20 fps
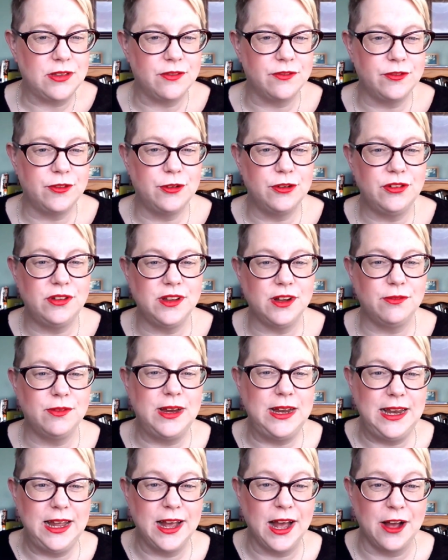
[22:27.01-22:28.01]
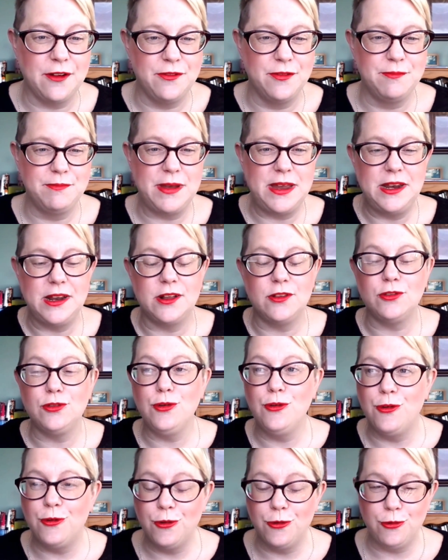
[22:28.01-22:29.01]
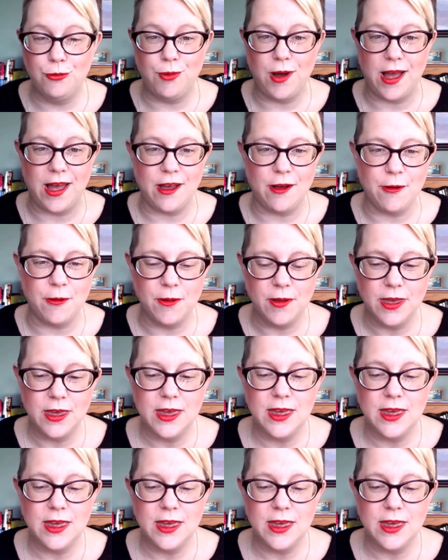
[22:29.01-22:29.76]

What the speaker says: Unfortunately, I really haven't been at all well,